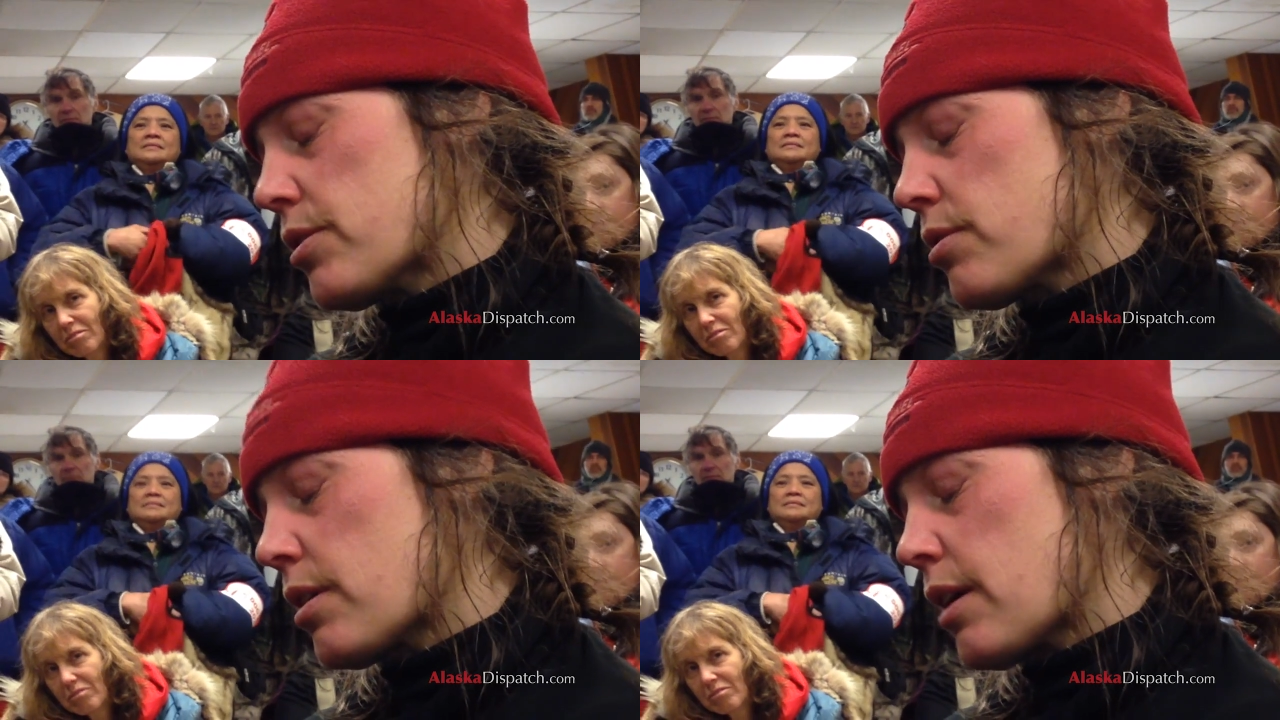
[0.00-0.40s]

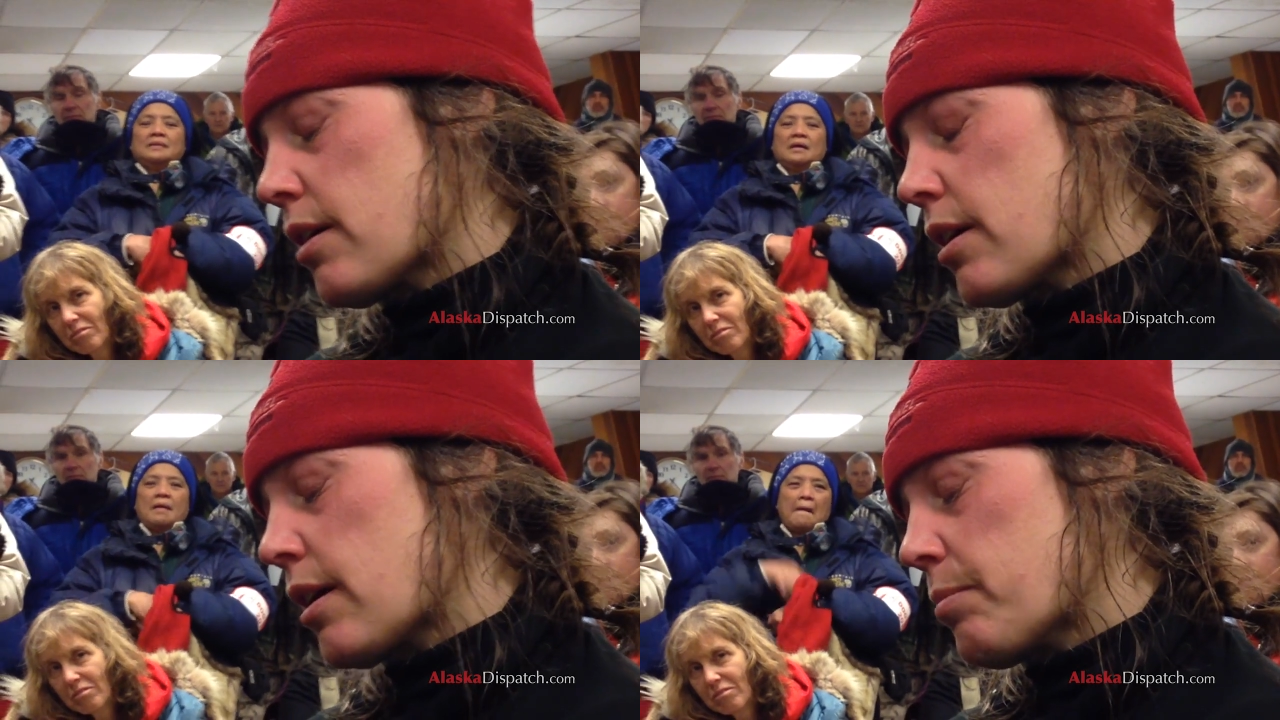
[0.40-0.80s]
Speaker 1: he
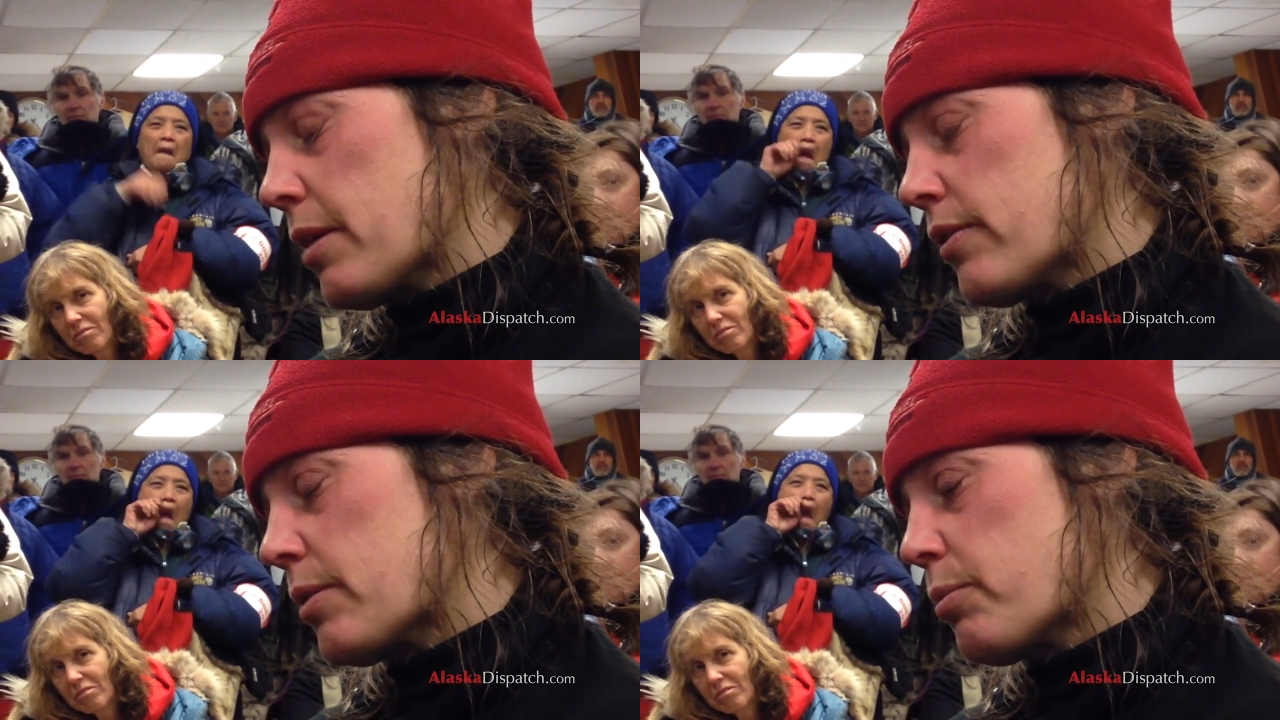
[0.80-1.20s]
was in that
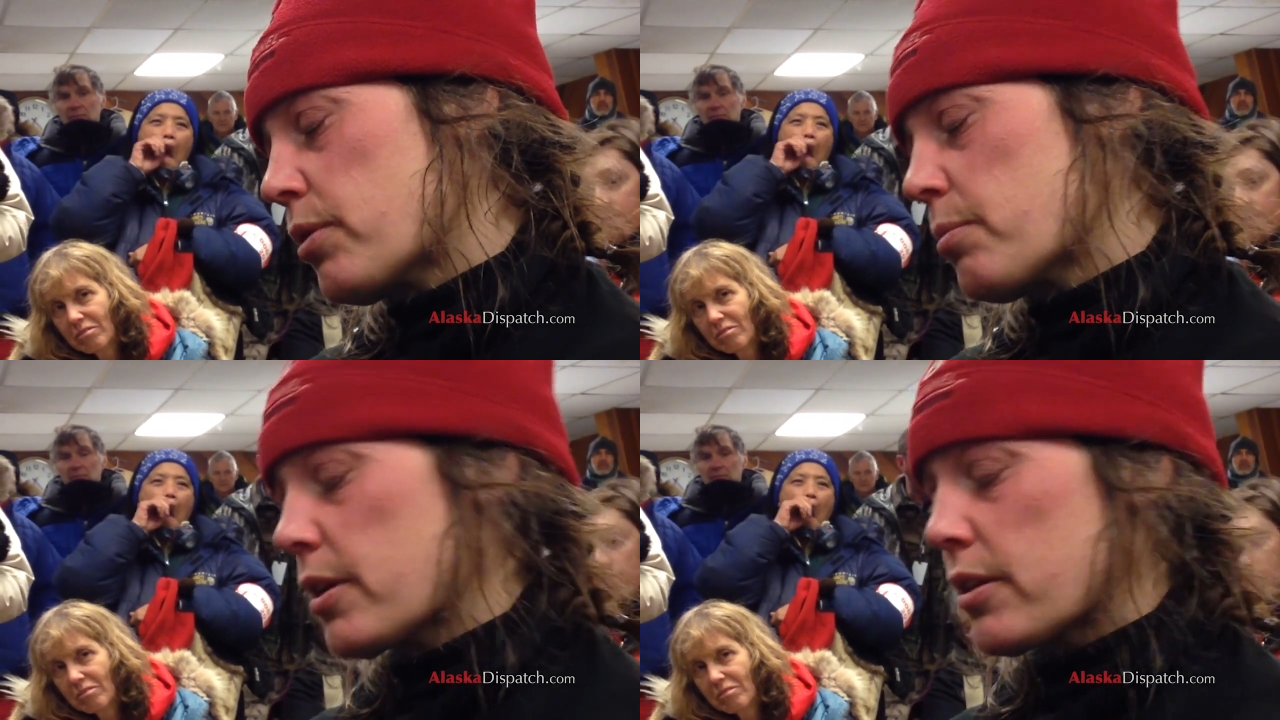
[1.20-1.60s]
blizzard, and
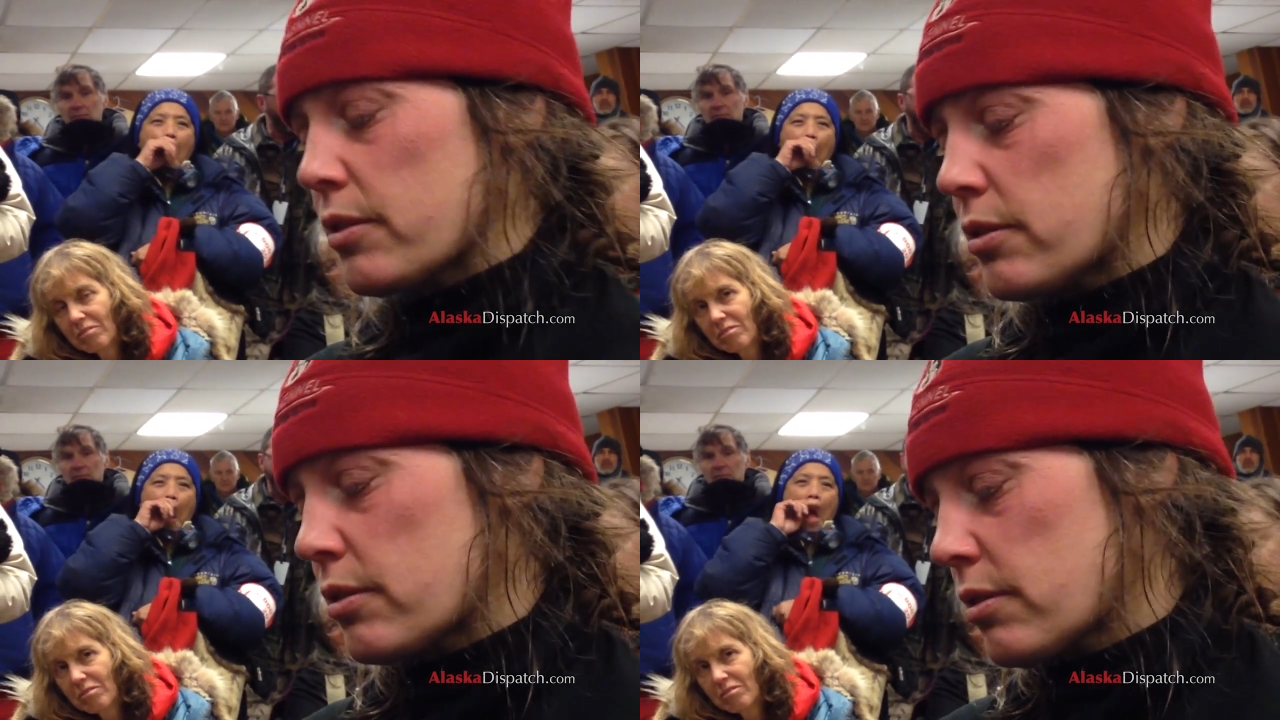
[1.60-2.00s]
I
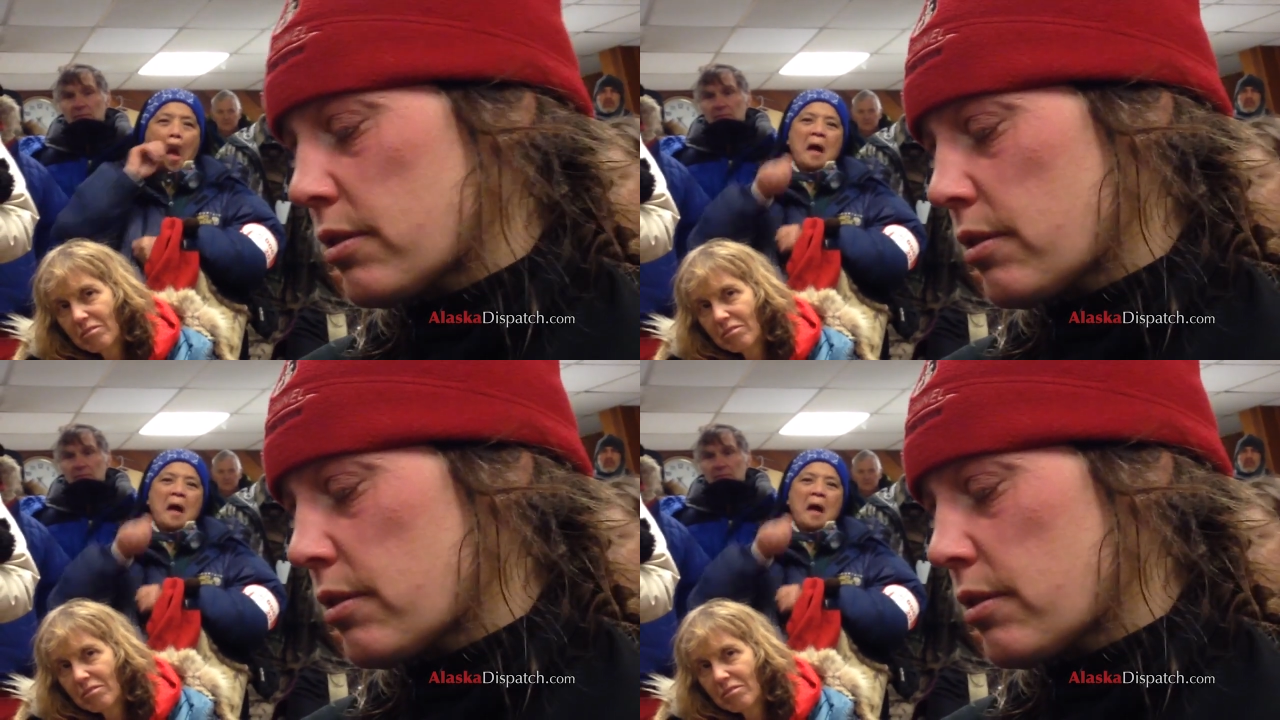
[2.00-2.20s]
kept having to